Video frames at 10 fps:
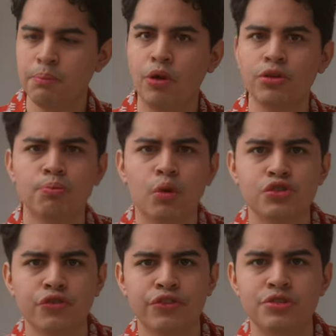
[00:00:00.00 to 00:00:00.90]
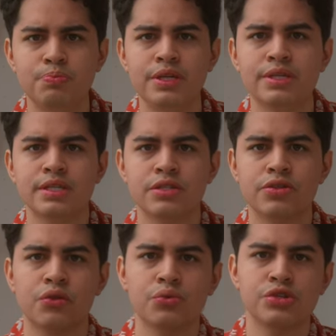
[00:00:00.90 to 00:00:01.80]
bought most of these pieces
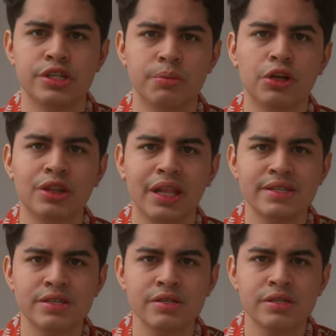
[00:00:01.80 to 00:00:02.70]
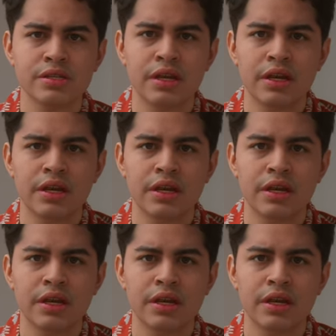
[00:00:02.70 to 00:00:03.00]
through SimMod lenses.